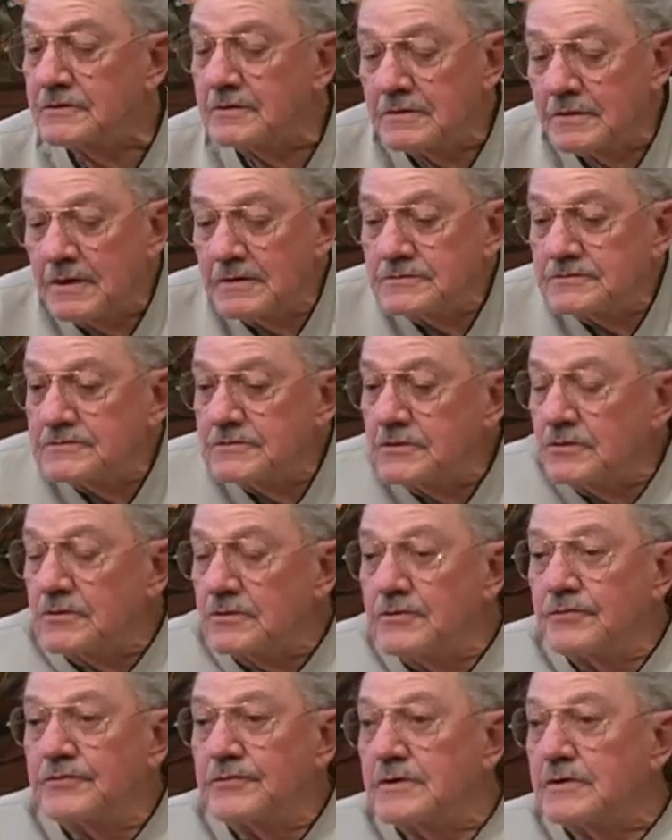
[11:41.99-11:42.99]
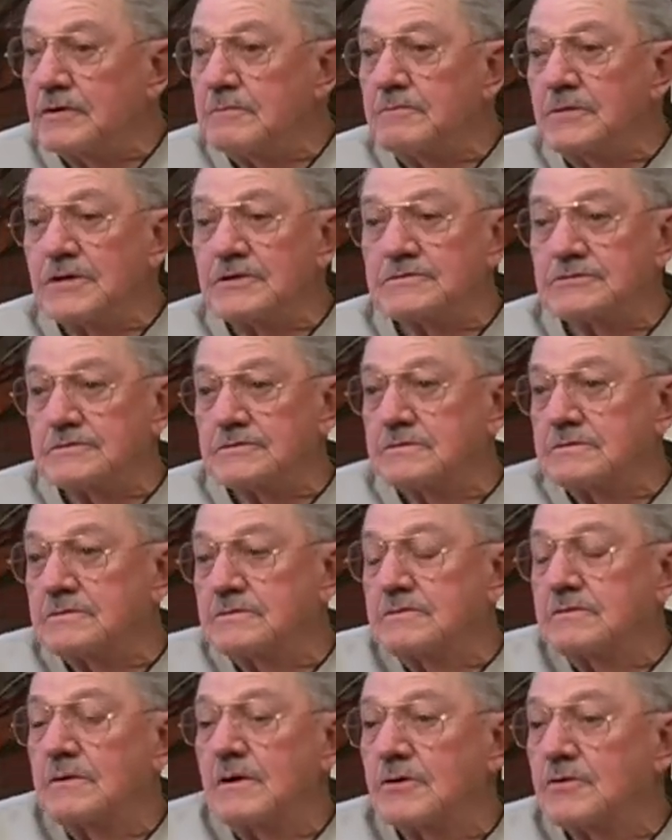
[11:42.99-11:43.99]
That's the only thing that makes us
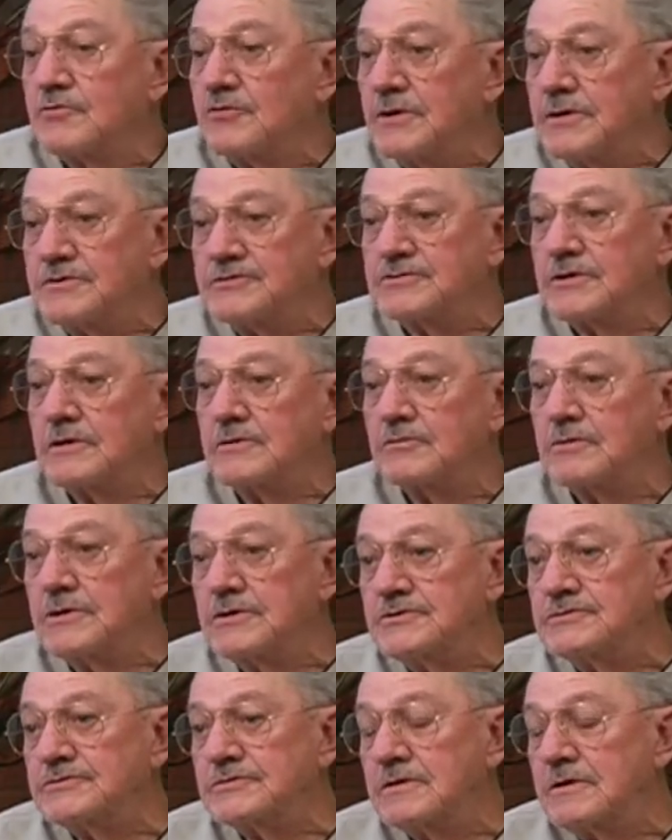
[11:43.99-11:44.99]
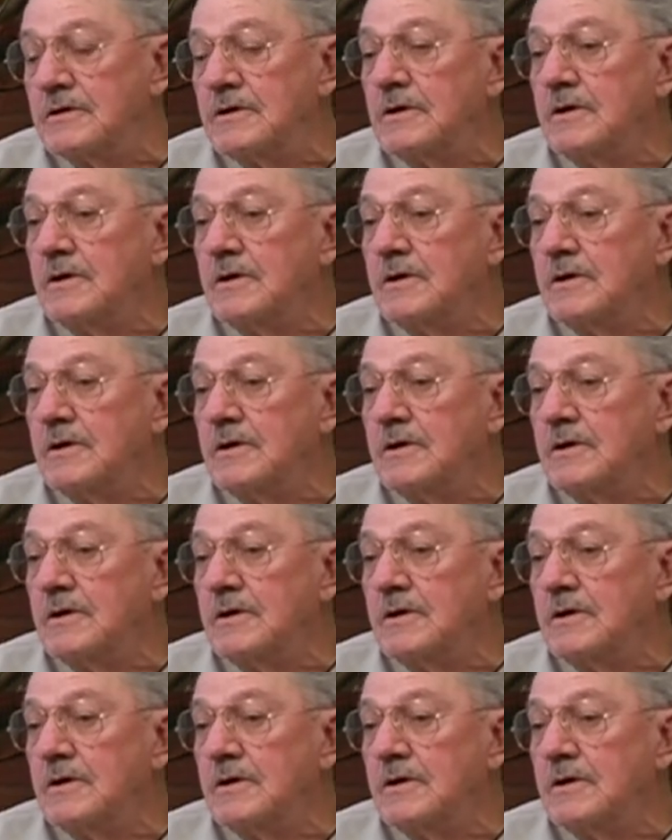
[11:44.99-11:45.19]
a great generation.